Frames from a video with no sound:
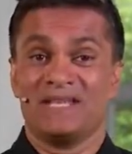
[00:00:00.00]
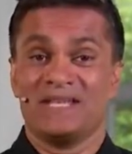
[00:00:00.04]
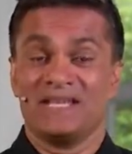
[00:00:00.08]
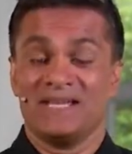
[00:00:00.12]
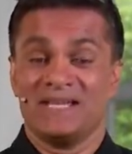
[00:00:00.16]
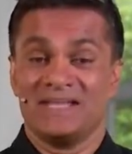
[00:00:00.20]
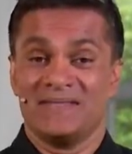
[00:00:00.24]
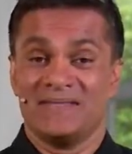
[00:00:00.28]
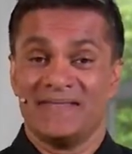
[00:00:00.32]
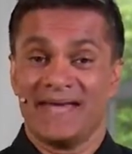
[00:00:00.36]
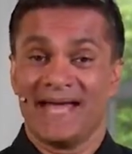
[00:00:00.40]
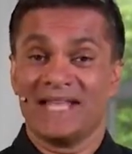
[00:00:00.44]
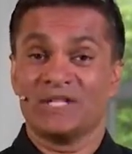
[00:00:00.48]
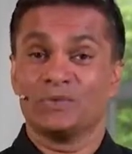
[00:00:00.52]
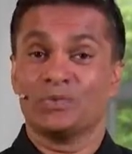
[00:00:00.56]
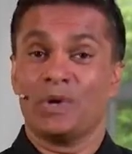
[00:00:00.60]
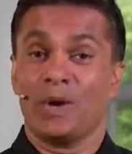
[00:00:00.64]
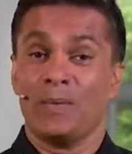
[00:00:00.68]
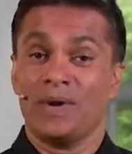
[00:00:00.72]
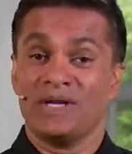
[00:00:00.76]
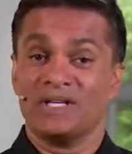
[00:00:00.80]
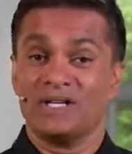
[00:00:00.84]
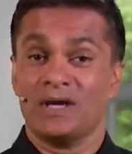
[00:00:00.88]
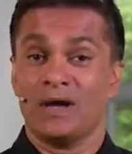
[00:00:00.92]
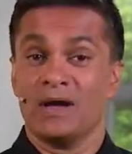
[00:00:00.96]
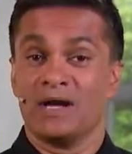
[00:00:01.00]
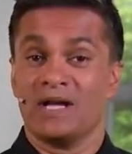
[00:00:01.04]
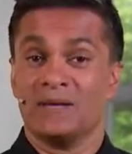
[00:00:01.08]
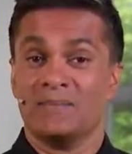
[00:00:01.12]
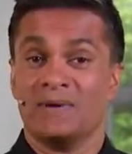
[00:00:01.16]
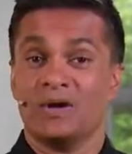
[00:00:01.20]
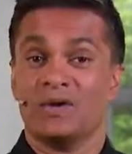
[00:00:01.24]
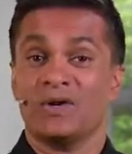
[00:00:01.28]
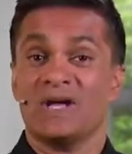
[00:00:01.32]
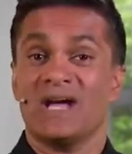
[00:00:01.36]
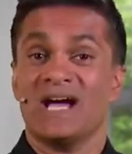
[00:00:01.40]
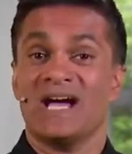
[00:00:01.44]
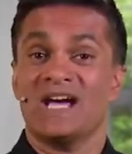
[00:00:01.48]
That's why we talk about
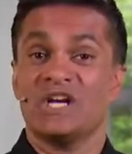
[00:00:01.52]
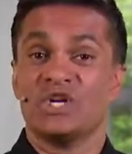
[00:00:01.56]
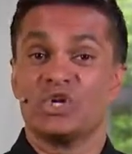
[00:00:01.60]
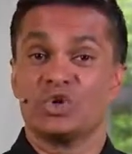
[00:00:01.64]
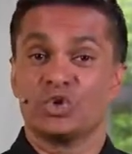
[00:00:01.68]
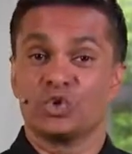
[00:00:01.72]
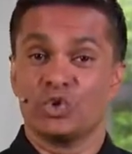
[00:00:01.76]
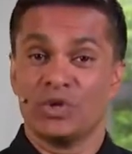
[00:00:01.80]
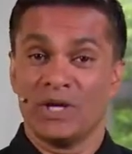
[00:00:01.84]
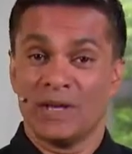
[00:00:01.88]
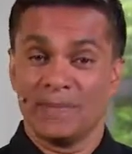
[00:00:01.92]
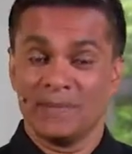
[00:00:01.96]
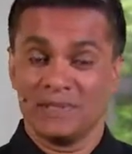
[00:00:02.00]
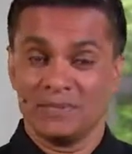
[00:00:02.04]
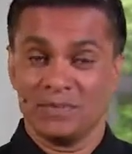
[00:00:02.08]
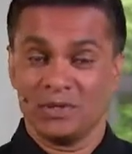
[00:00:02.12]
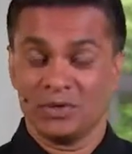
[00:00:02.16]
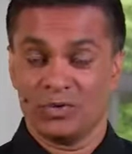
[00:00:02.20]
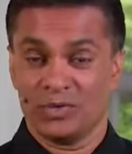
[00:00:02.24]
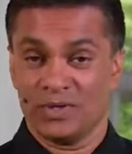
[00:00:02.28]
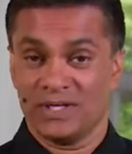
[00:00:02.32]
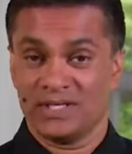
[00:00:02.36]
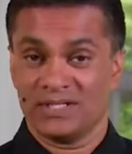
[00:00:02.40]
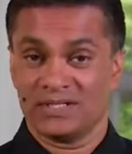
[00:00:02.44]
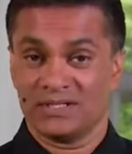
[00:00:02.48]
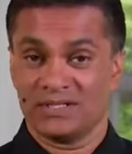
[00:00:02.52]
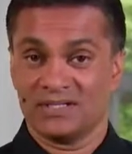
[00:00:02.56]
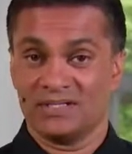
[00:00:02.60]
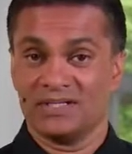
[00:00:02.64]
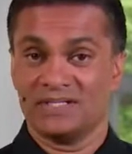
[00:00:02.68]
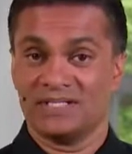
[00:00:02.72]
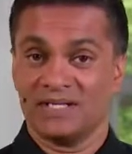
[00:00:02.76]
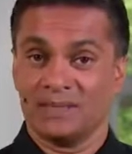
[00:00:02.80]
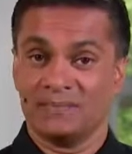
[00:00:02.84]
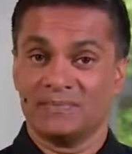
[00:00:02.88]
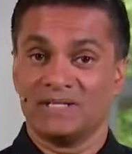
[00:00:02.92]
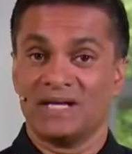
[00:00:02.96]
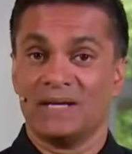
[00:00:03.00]
attributable risk,
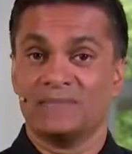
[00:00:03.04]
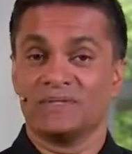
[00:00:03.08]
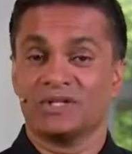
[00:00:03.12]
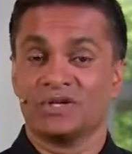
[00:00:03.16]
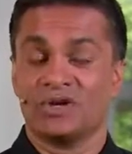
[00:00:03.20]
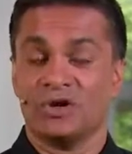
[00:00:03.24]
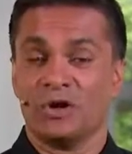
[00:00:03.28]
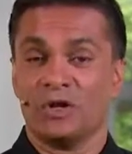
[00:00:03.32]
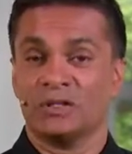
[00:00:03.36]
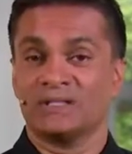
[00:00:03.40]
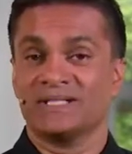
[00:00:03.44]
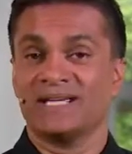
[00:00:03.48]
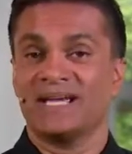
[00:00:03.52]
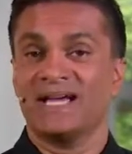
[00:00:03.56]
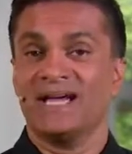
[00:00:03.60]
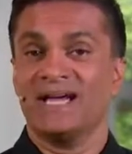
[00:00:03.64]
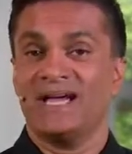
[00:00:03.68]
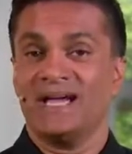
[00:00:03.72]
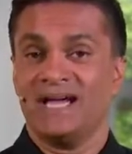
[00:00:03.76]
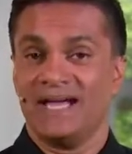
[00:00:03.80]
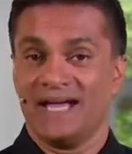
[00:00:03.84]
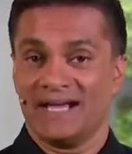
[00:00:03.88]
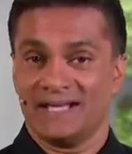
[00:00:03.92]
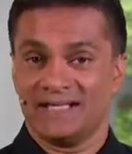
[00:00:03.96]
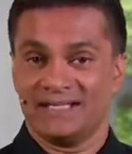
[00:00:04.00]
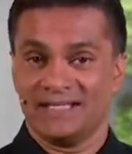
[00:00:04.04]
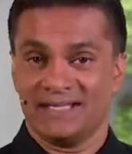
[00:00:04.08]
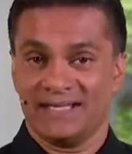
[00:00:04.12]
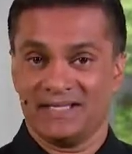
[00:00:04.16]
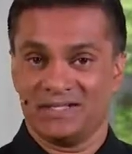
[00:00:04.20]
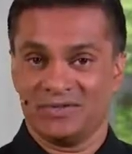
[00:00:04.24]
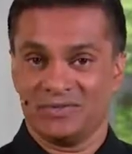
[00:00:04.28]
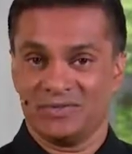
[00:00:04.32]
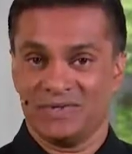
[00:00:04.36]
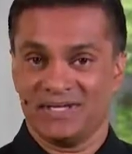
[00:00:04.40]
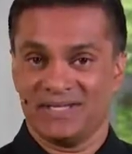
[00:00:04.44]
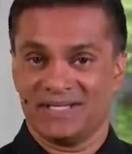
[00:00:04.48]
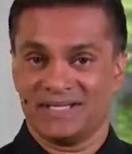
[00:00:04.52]
sometimes called excess
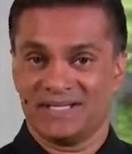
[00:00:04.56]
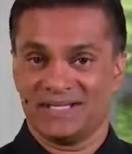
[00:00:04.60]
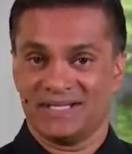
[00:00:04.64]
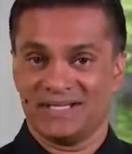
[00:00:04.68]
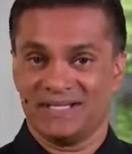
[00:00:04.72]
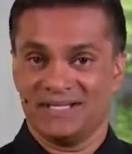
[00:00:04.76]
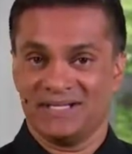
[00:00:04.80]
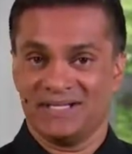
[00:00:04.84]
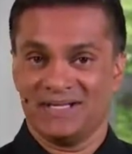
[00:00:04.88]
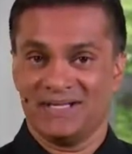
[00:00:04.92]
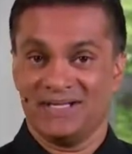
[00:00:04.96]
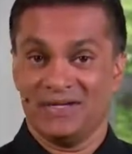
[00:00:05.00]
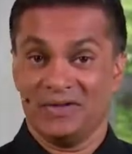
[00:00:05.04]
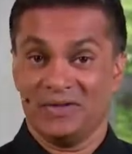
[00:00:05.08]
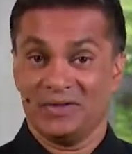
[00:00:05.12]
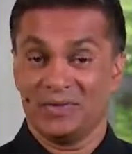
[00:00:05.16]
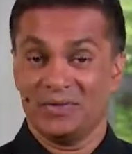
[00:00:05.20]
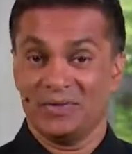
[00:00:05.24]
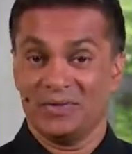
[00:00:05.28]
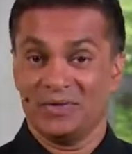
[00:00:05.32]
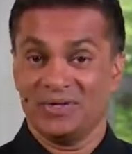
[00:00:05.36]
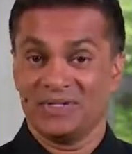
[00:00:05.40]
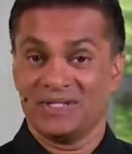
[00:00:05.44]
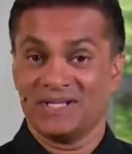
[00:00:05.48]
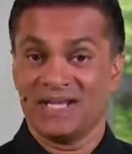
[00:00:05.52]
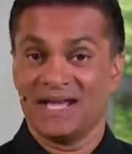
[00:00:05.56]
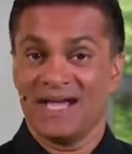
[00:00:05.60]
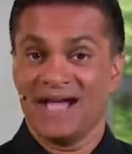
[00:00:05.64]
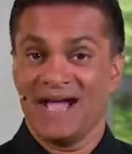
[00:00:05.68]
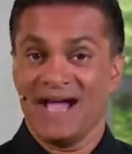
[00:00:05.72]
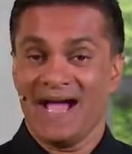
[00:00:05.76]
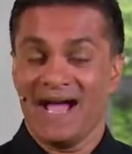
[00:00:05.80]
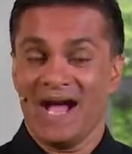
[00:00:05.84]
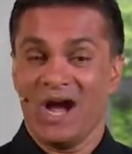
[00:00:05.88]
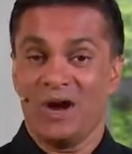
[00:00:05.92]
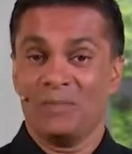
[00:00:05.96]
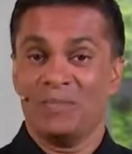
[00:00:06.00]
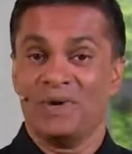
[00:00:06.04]
risk. In other words,
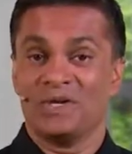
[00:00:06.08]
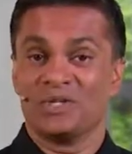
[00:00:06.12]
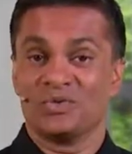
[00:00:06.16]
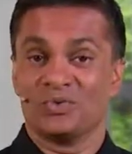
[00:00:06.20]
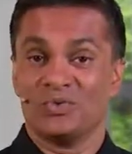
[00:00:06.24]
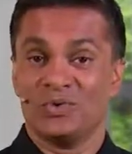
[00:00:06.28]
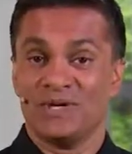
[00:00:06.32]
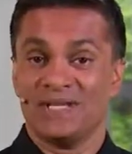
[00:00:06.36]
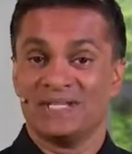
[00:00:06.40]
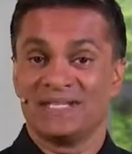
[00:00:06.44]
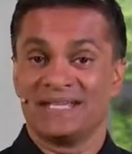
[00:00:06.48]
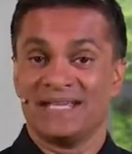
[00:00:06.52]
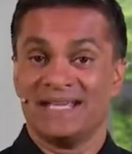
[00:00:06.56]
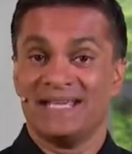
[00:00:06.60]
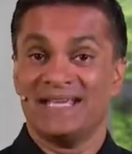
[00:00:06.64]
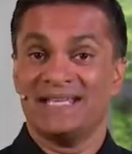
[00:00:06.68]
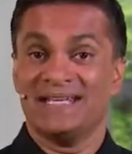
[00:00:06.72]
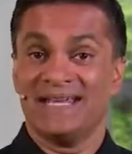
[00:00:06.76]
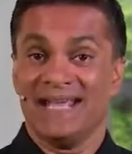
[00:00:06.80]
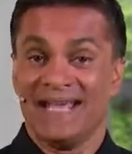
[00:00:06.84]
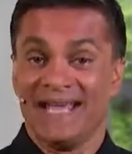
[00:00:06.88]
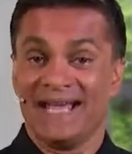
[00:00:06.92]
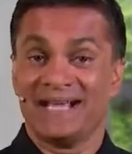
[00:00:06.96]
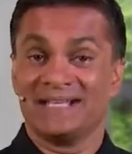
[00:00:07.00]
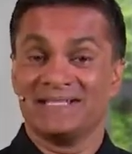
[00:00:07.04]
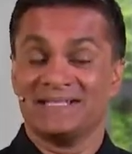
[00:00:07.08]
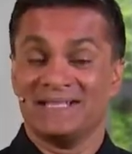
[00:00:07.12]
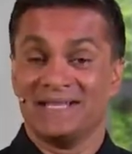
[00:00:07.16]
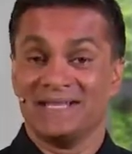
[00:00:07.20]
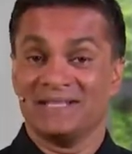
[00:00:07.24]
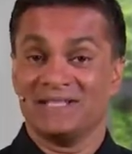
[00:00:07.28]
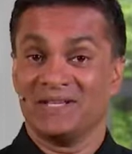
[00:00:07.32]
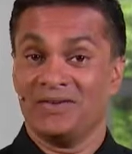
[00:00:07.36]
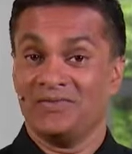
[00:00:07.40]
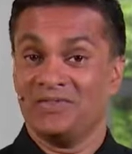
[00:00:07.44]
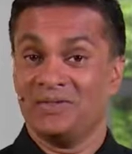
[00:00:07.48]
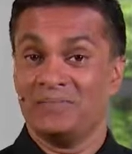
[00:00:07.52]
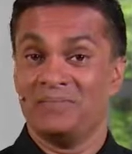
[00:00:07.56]
how much risk in excess
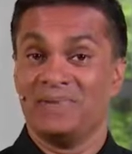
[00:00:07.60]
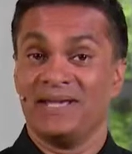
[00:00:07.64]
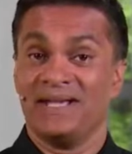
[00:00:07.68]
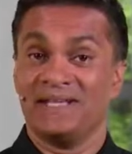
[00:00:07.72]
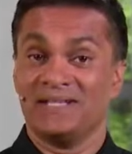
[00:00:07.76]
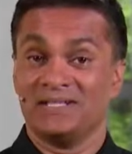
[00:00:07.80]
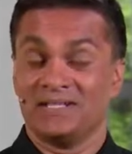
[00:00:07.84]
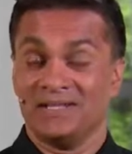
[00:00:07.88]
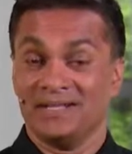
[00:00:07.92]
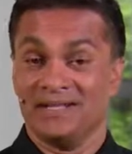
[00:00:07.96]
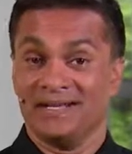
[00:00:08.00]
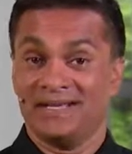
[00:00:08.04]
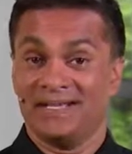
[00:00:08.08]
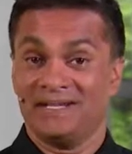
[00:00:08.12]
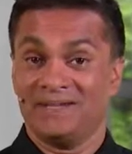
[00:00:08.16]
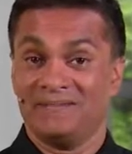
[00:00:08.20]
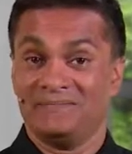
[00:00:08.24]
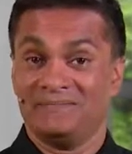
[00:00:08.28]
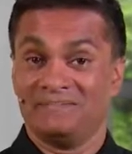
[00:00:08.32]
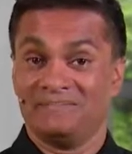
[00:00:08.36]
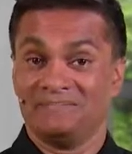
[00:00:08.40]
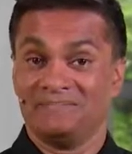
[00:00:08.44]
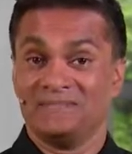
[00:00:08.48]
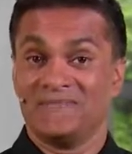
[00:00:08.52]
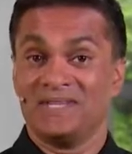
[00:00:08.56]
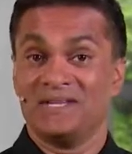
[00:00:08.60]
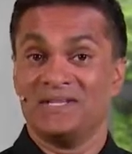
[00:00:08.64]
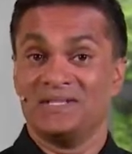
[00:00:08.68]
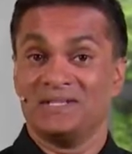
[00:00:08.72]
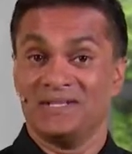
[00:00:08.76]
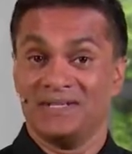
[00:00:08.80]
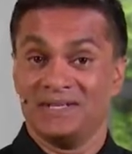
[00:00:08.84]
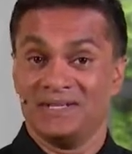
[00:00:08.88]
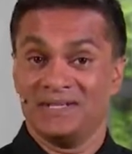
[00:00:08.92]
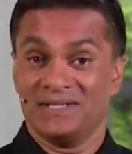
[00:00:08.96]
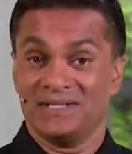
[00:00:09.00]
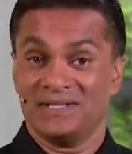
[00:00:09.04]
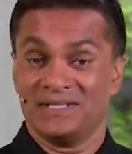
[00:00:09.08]
of the baseline
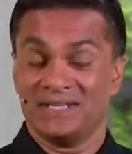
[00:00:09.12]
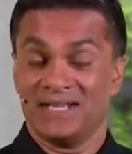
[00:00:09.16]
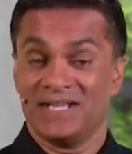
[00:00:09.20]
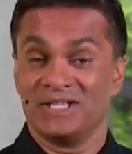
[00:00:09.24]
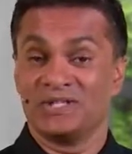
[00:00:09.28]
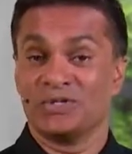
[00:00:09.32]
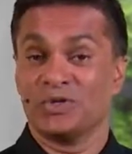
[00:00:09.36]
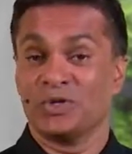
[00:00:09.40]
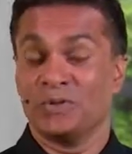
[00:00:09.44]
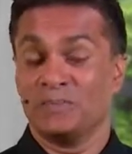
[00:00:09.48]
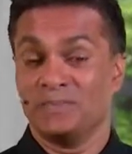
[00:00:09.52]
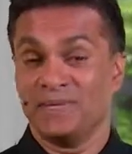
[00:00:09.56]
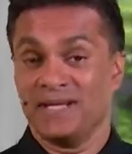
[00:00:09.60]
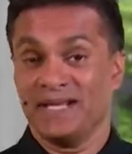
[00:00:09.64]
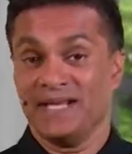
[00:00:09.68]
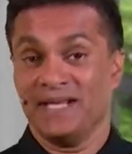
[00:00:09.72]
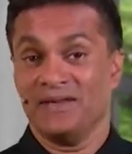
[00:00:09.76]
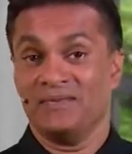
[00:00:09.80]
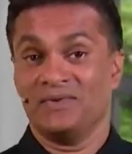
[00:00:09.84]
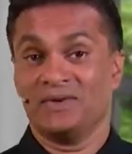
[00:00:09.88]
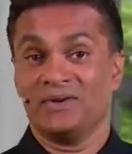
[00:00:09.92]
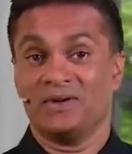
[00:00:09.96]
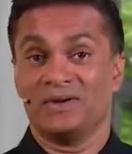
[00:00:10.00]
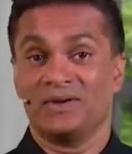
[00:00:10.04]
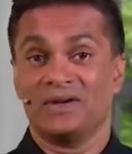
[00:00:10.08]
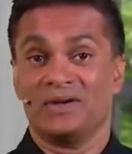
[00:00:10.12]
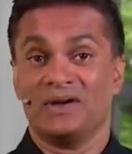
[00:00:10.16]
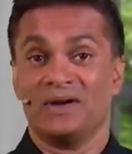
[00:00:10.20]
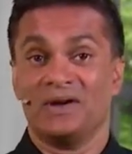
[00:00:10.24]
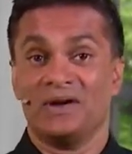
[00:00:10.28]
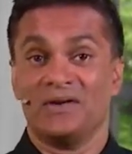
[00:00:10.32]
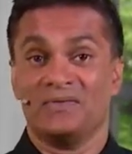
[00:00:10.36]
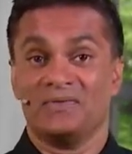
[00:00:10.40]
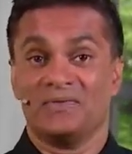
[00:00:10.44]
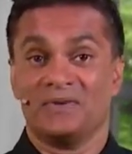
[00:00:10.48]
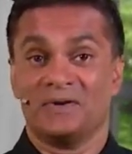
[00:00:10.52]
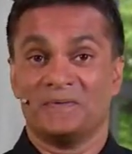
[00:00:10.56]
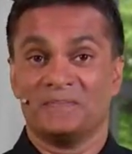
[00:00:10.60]
does a certain behavior
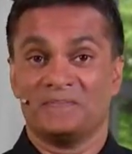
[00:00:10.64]
offer?